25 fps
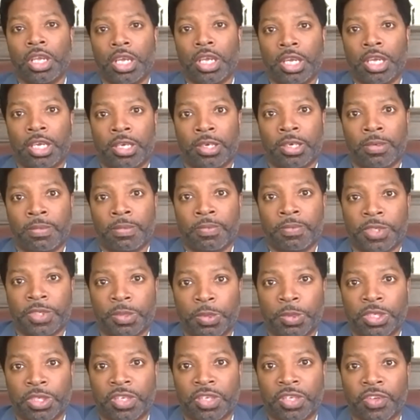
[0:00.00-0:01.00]
um,
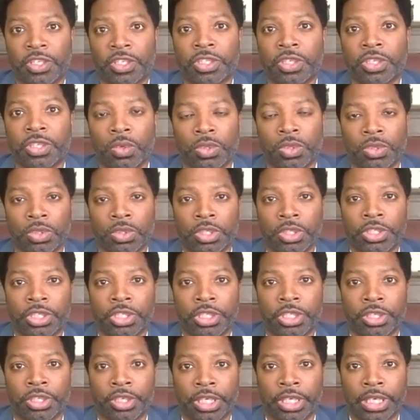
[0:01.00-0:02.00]
specific social
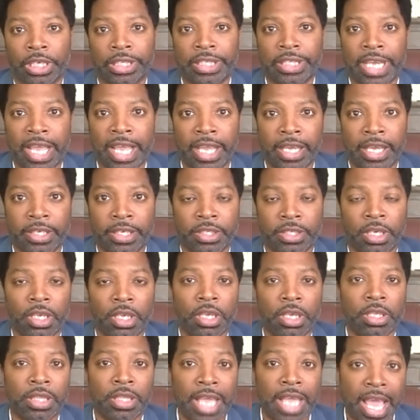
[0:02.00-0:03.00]
engineering attacks
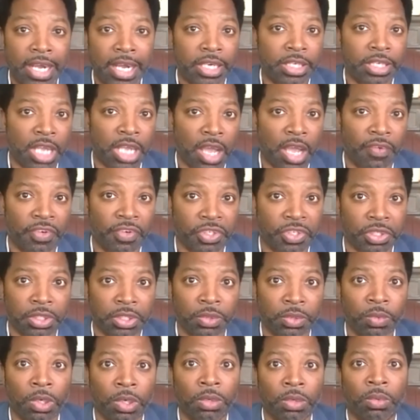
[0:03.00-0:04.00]
that is obviously
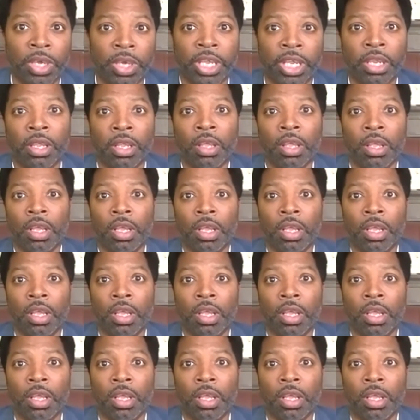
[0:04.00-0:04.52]
one way.